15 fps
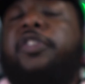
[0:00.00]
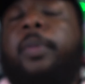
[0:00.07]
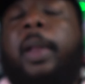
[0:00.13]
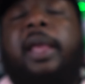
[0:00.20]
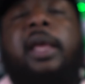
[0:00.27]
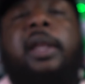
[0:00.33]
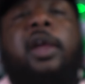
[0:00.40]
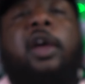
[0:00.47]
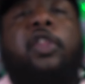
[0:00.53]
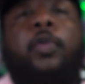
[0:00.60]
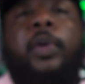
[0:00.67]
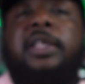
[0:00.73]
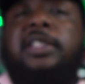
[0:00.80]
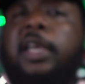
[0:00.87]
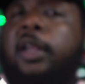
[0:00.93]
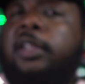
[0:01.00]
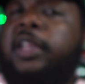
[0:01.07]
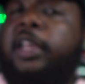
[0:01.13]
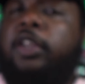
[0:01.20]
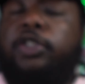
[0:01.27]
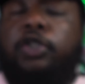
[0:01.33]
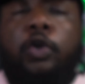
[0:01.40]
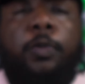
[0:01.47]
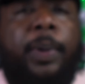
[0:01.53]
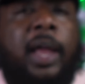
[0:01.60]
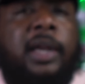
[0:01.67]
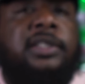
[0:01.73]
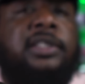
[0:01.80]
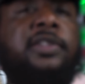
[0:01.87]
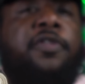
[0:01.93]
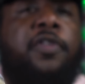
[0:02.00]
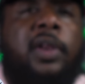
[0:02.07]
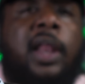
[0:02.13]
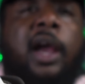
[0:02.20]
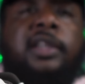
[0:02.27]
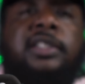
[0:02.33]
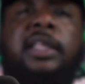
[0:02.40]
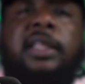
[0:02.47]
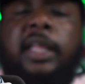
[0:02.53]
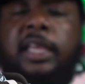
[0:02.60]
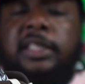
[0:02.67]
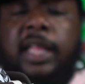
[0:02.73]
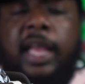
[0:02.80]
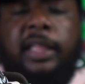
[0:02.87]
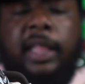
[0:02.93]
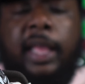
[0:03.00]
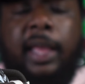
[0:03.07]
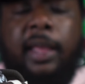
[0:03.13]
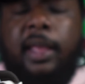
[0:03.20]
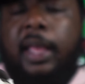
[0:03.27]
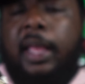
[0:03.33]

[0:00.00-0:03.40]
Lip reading: from like any other retailers like your Shoe Palaces and Foot Lockers and things like that.